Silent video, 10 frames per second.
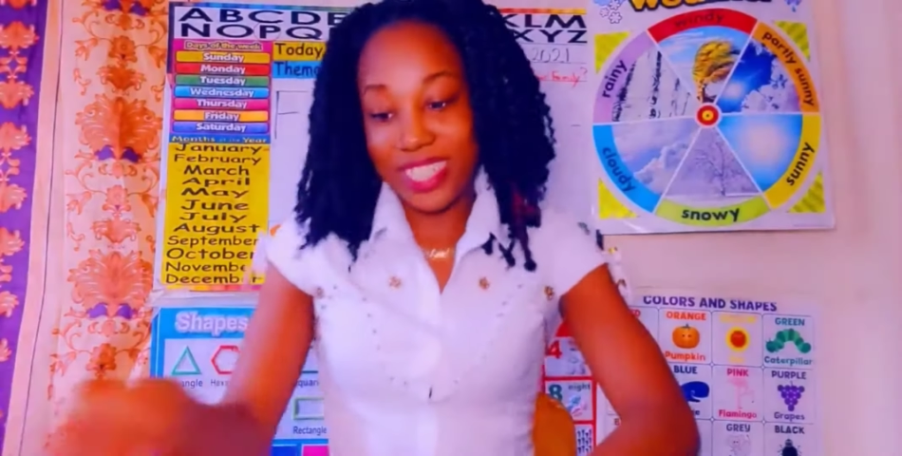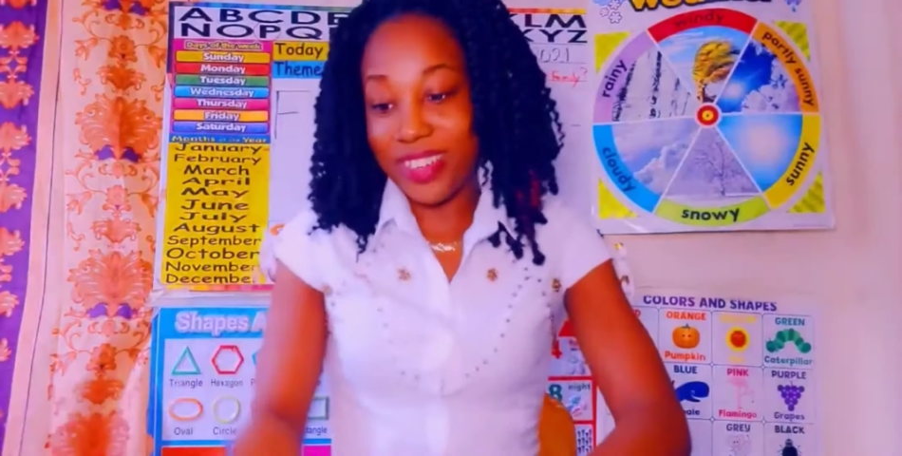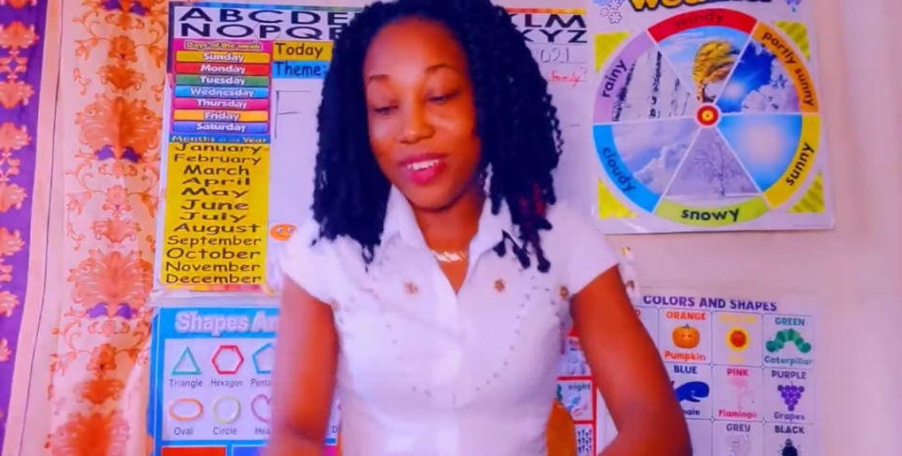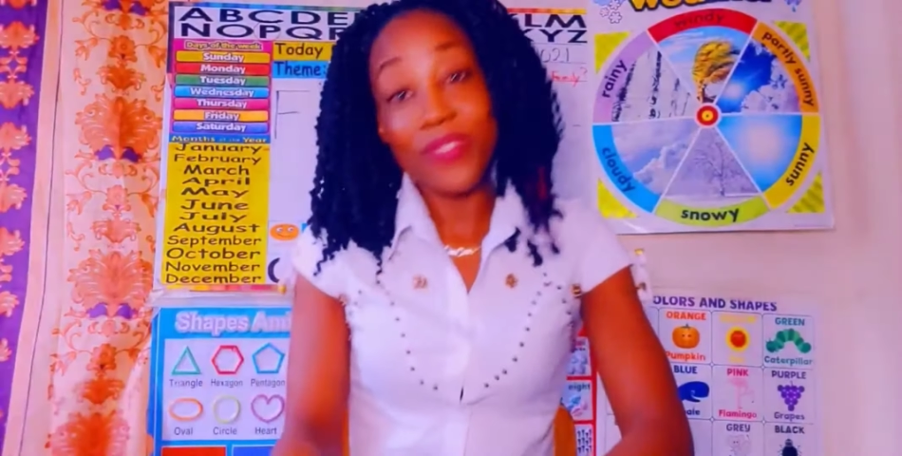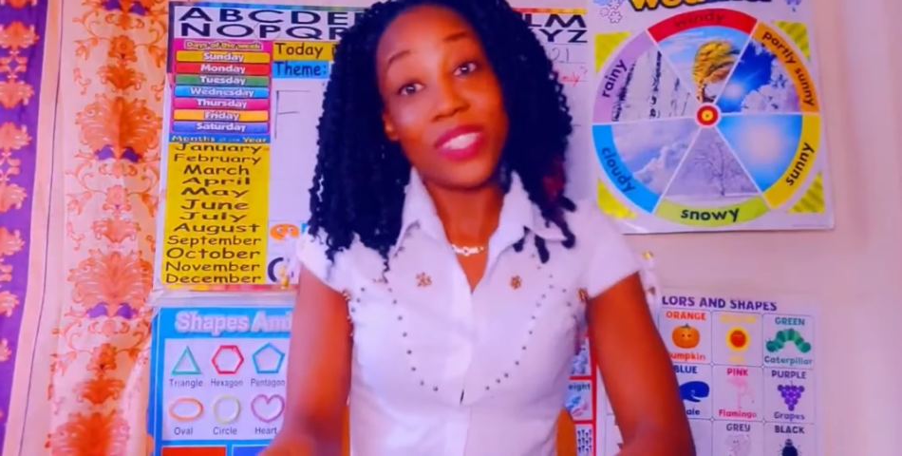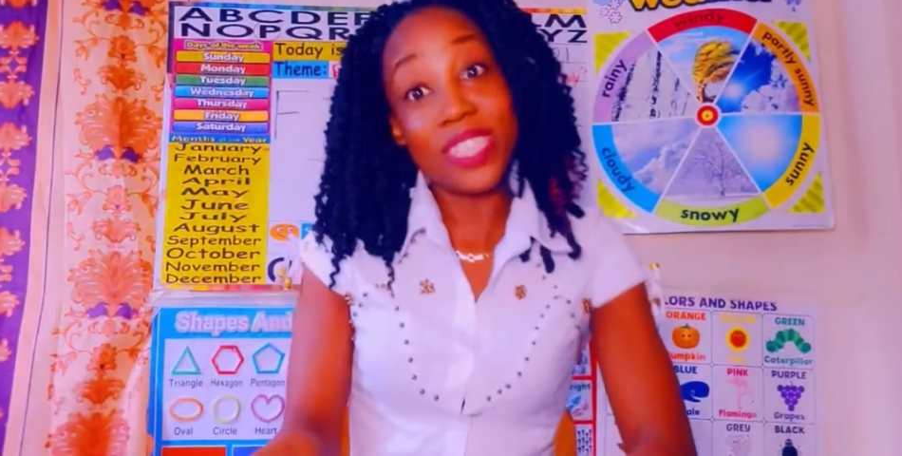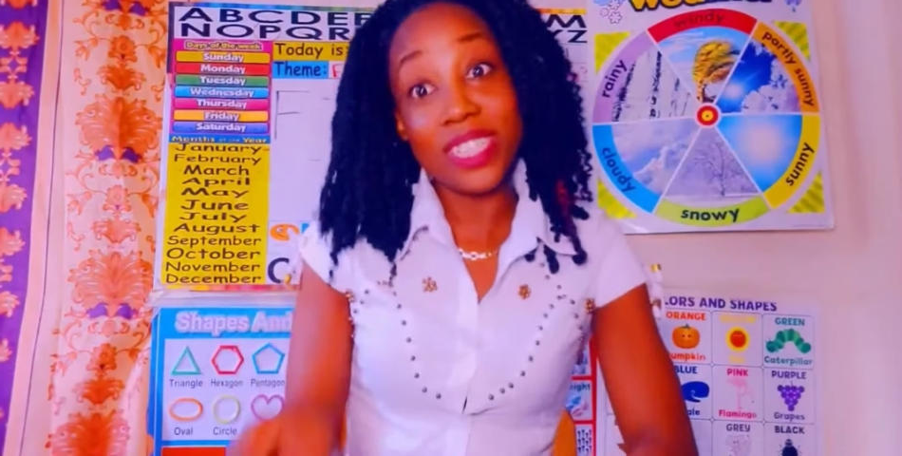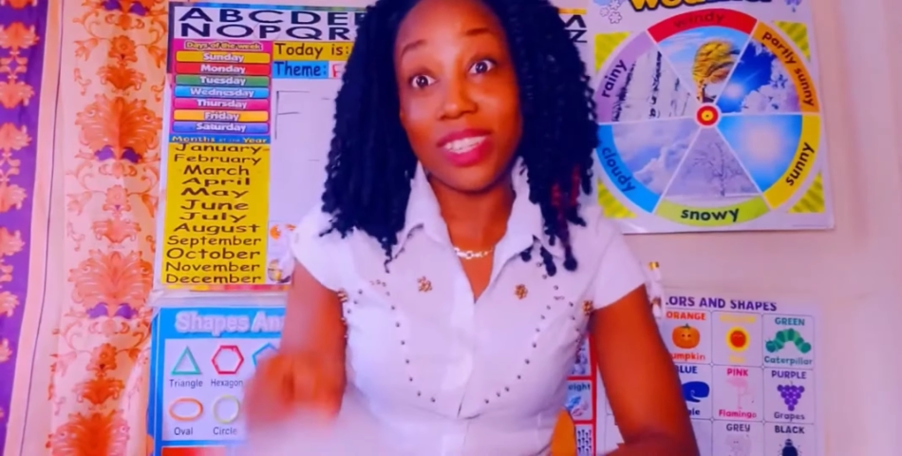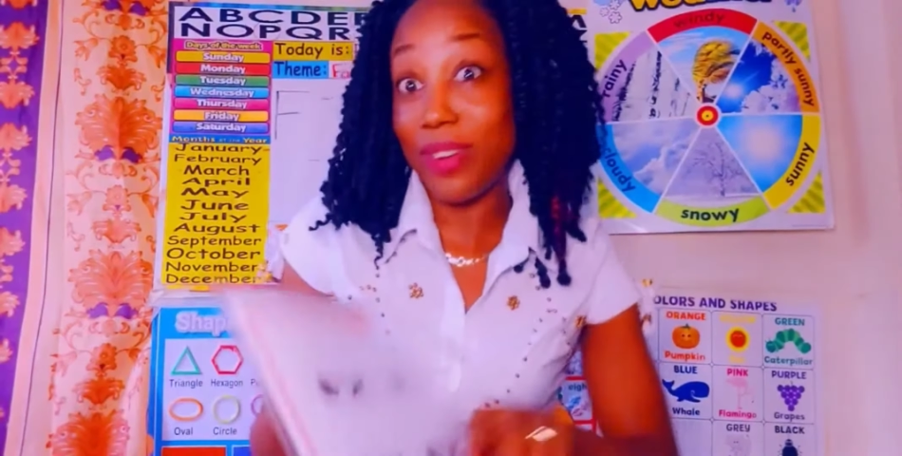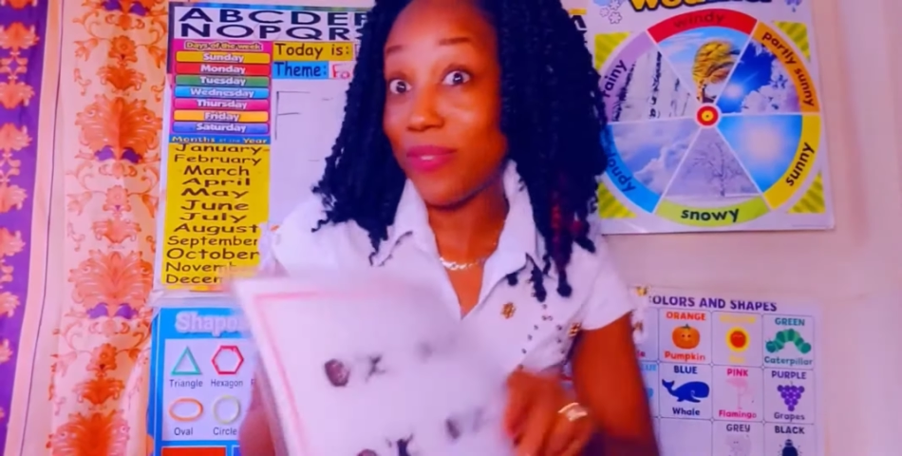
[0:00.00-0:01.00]
come for teacher,
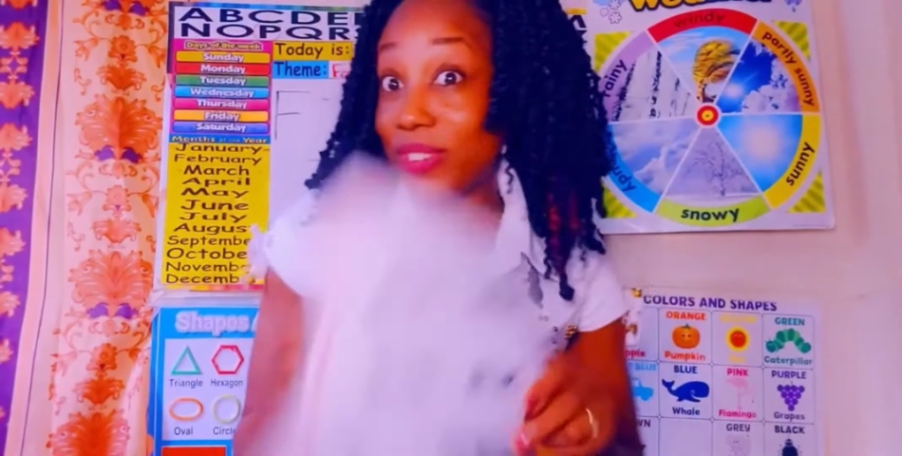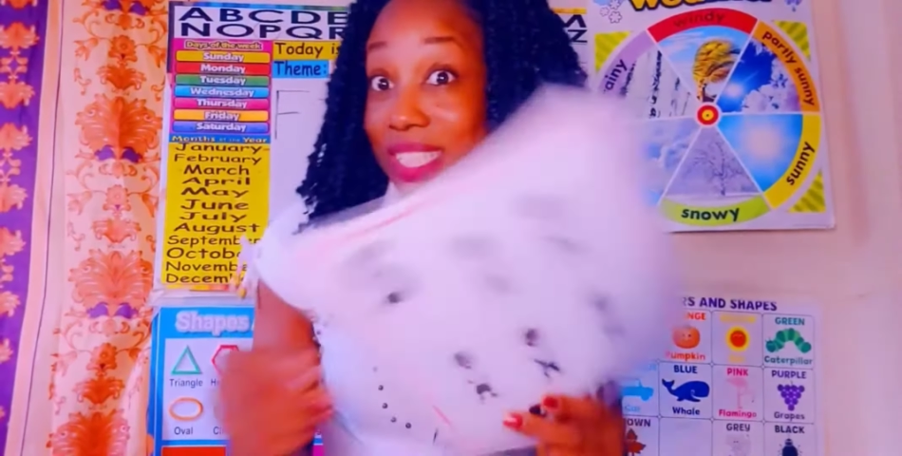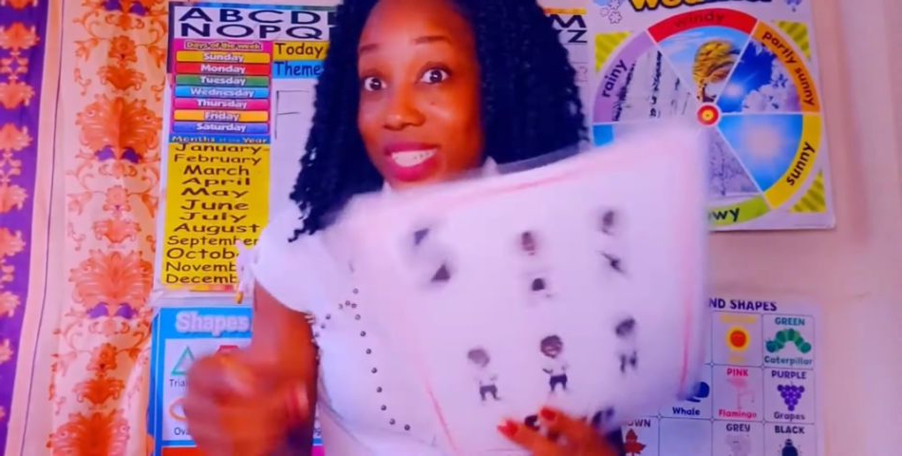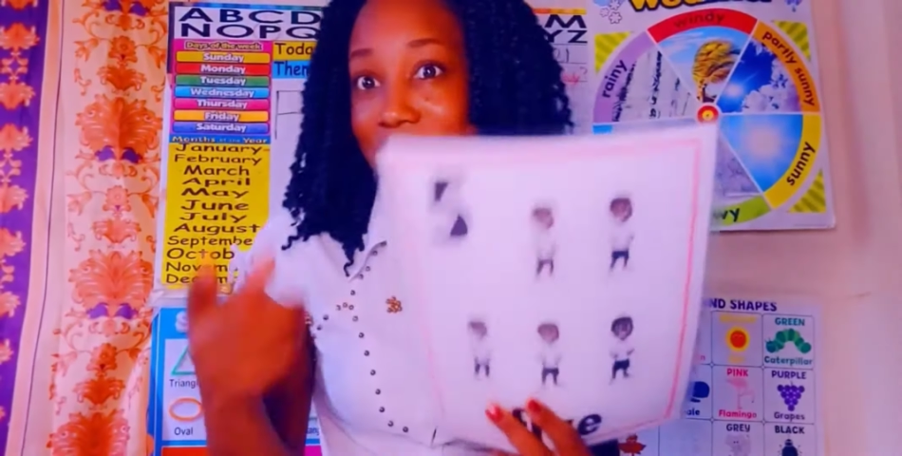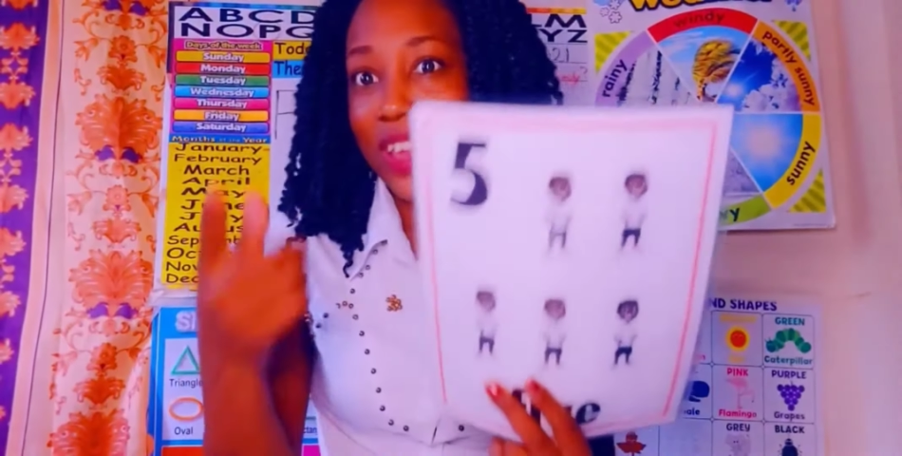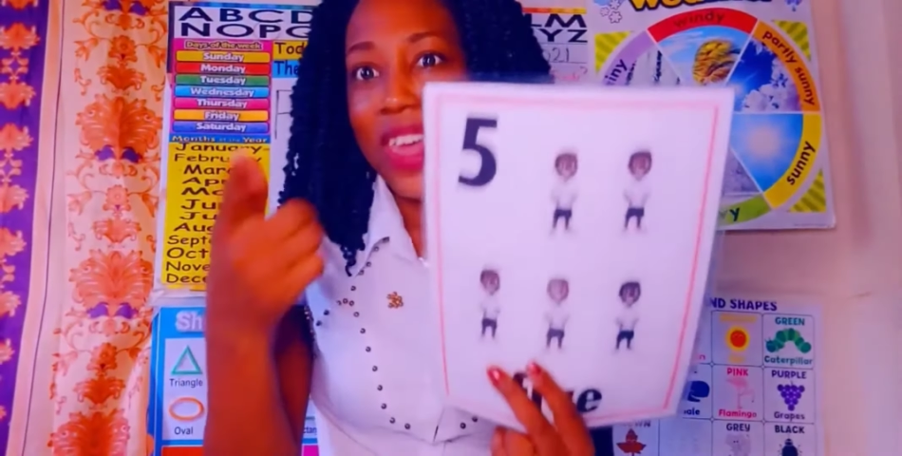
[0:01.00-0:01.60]
come for teacher.